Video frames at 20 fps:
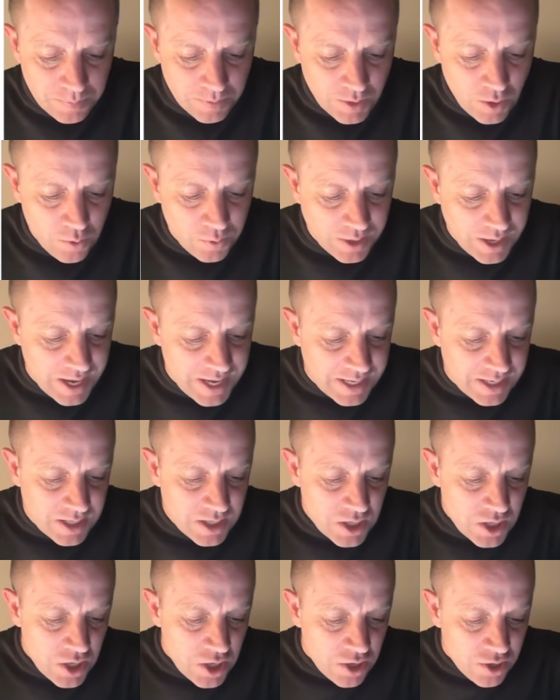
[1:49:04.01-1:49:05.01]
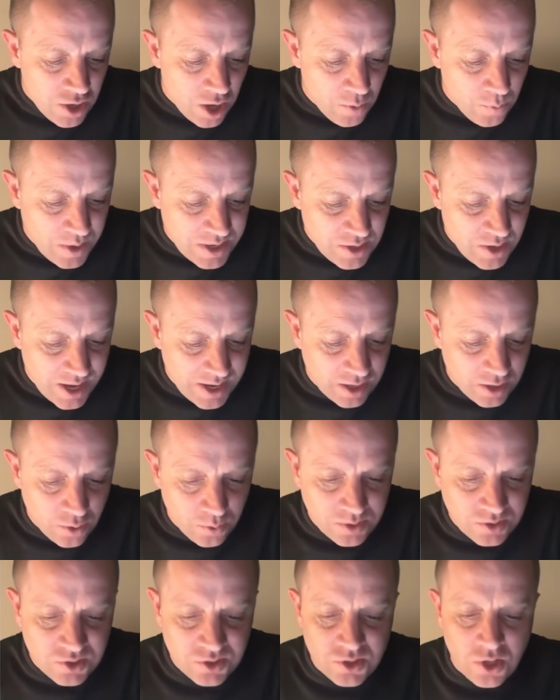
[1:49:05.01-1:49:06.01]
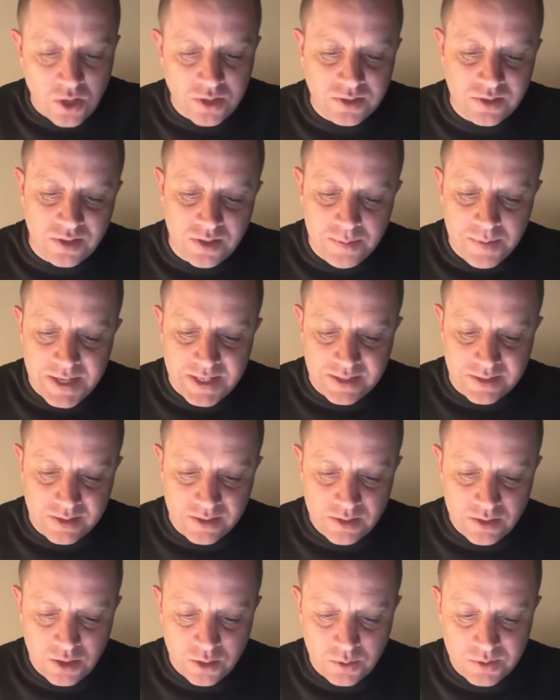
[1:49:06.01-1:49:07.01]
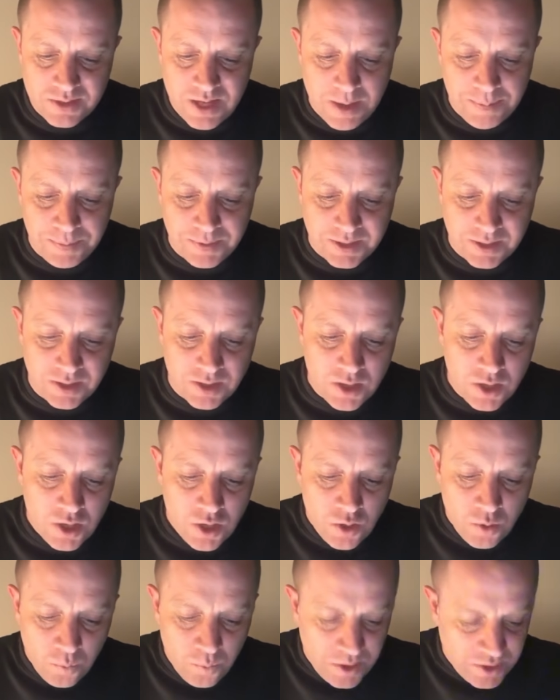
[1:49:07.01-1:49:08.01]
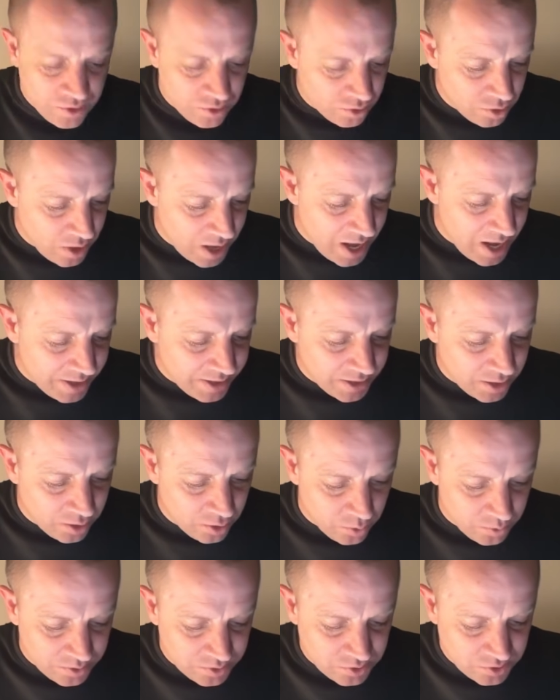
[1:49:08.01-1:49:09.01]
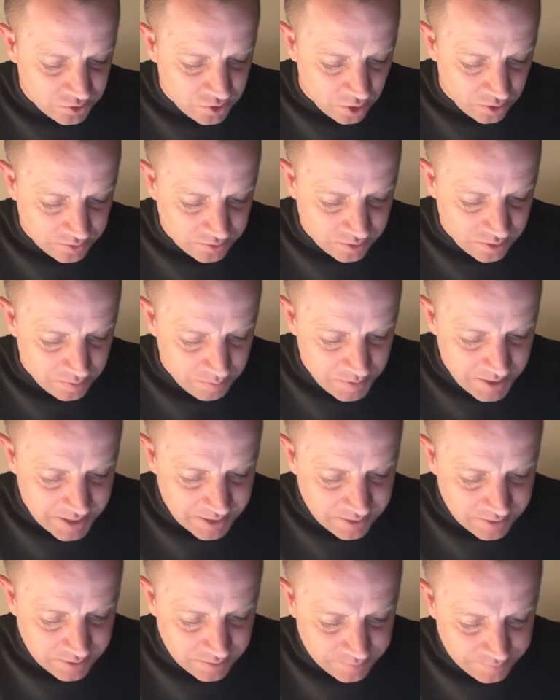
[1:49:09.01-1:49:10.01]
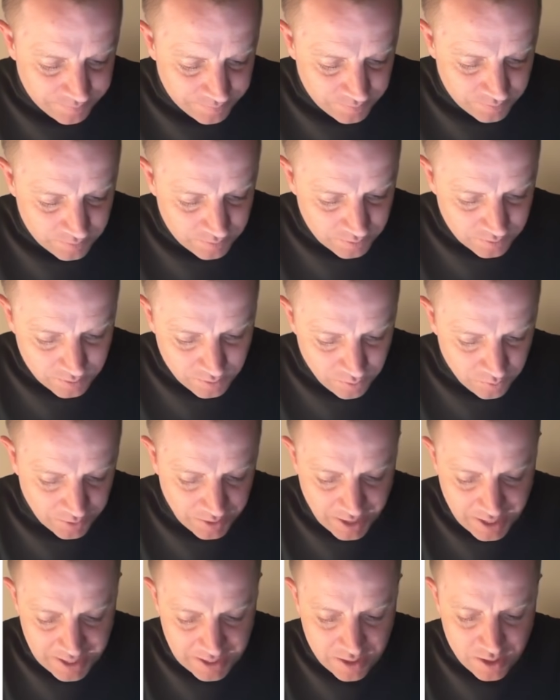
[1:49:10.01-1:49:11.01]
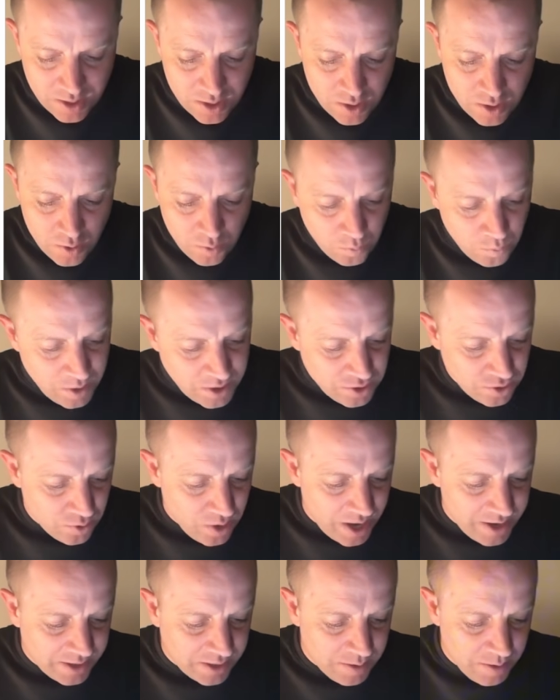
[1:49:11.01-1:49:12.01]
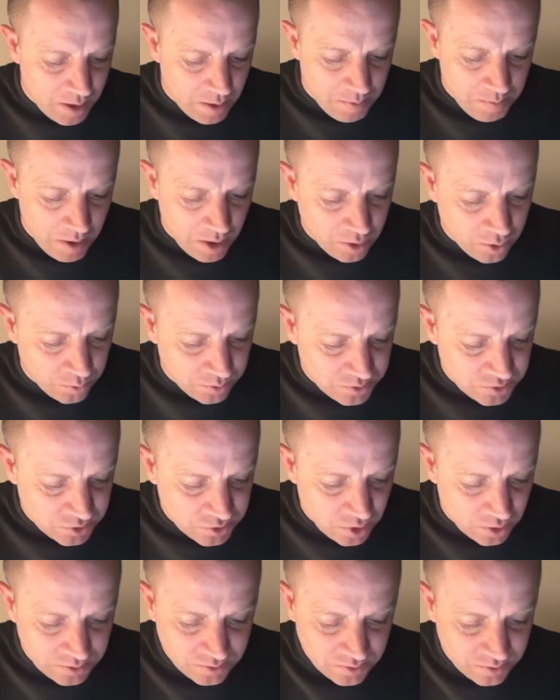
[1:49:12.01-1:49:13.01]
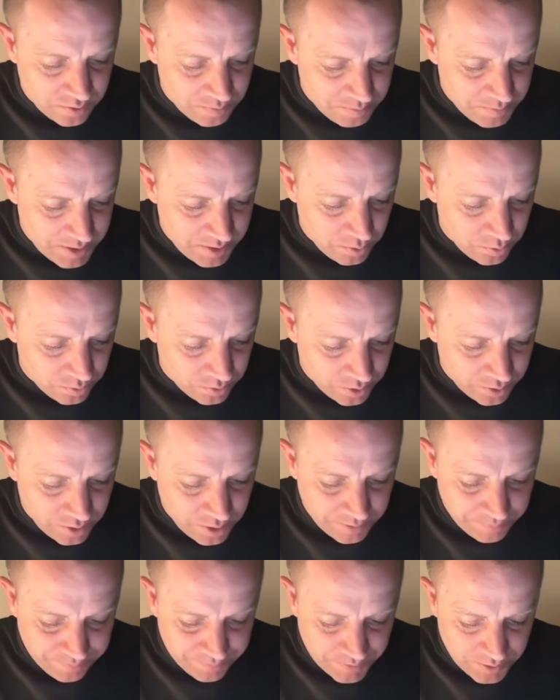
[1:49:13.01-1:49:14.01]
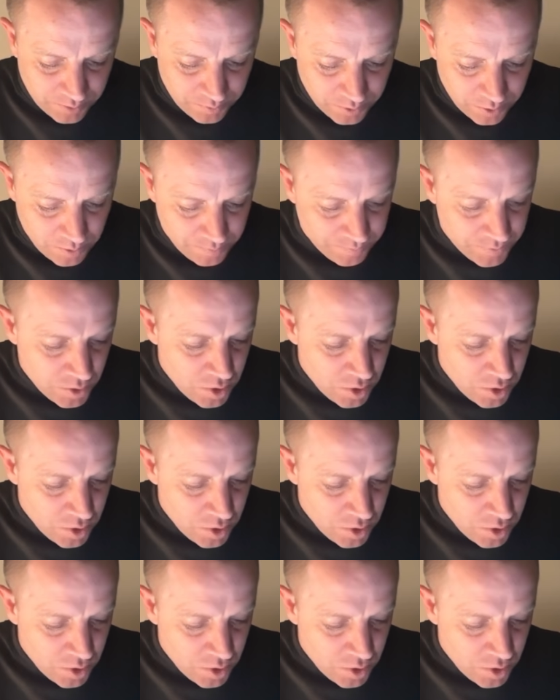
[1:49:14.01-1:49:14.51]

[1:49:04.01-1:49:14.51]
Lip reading: Okay? Now, when you add a load of salt to the meat, look what's happening. When you're adding a load of salt to the meat, okay? When you're adding a load of salt to the meat, hold on now, here we go.